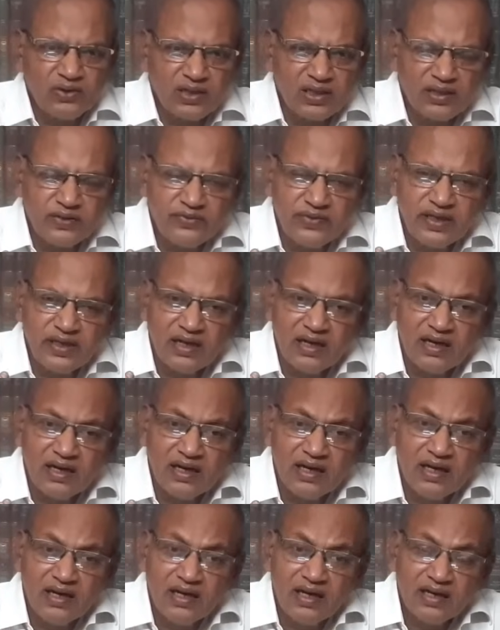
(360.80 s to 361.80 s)
reveal
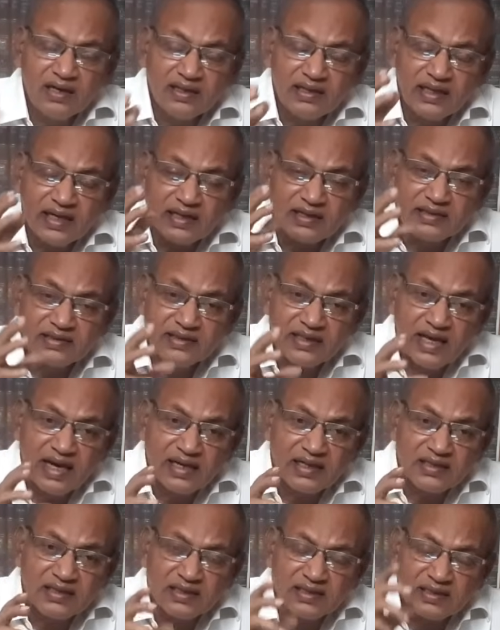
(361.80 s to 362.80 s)
the
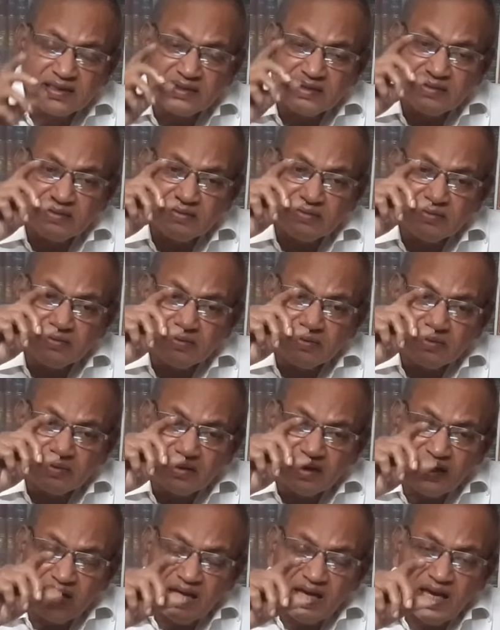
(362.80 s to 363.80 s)
exact
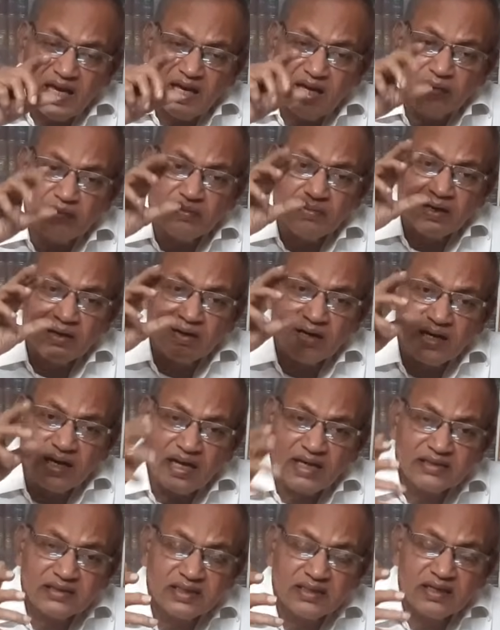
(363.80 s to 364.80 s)
name or
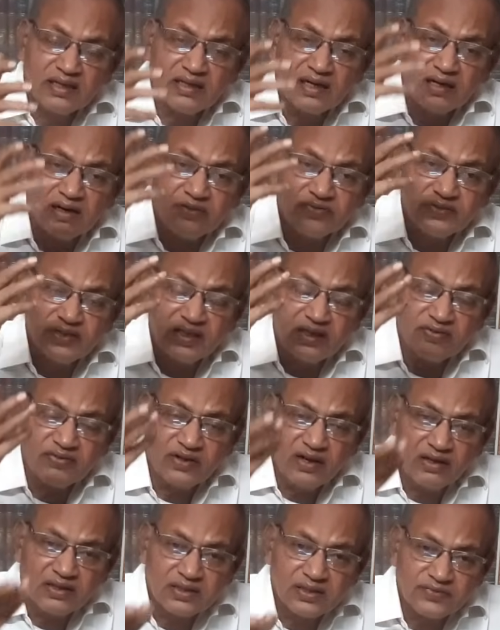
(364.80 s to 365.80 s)
nature of the
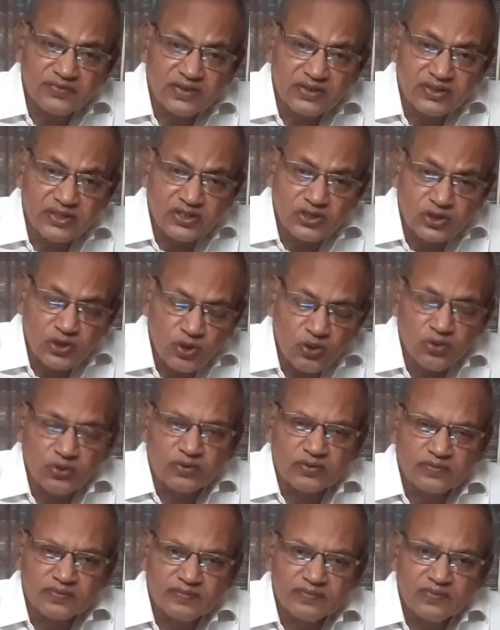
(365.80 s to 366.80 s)
philosopher's
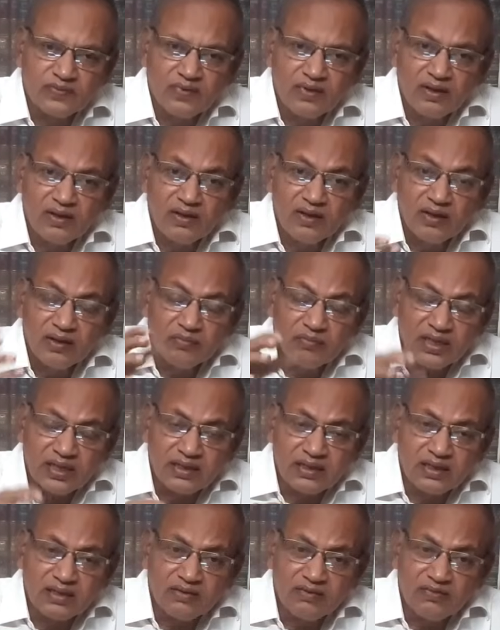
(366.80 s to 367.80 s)
stone.
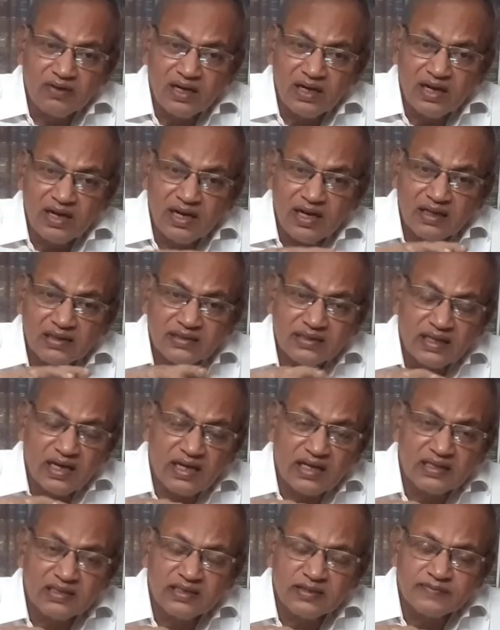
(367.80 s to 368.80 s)
But Vallalar
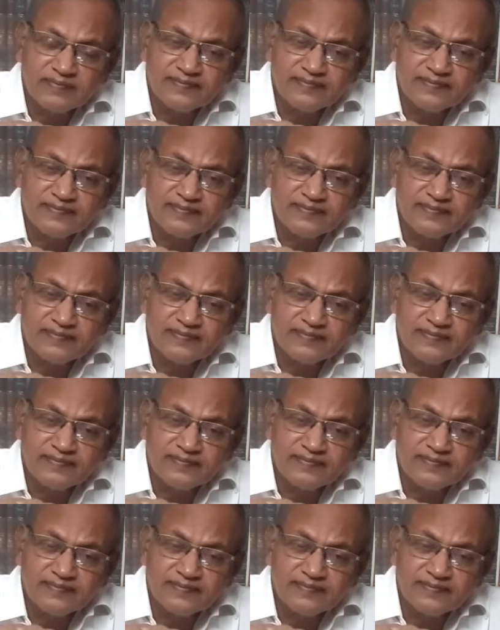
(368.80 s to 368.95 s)
says